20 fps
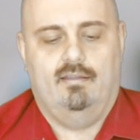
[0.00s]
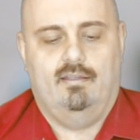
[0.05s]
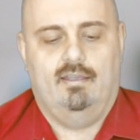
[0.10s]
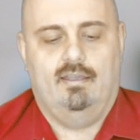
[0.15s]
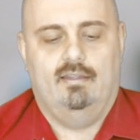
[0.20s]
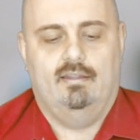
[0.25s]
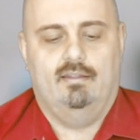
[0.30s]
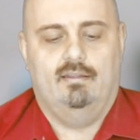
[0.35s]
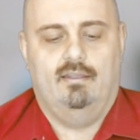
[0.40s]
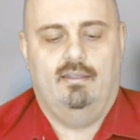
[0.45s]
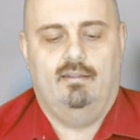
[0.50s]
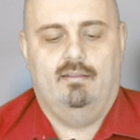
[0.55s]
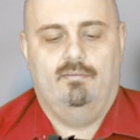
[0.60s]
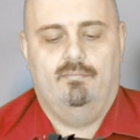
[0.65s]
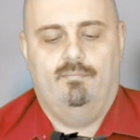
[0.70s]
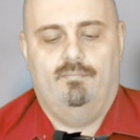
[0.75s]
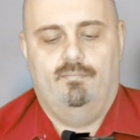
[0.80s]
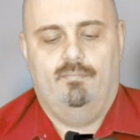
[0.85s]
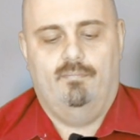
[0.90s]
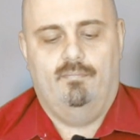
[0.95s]
and it
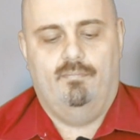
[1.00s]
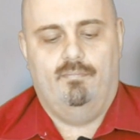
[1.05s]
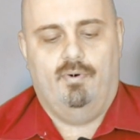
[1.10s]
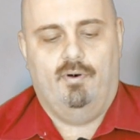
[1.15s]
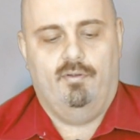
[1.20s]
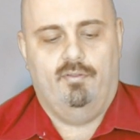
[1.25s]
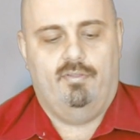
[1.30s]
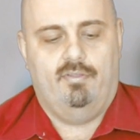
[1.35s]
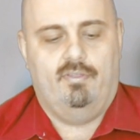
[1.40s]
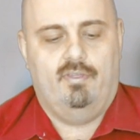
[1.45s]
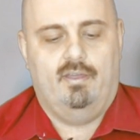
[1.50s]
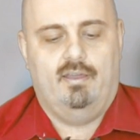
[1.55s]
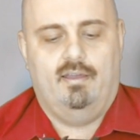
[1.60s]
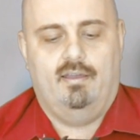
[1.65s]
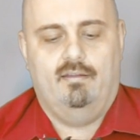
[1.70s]
both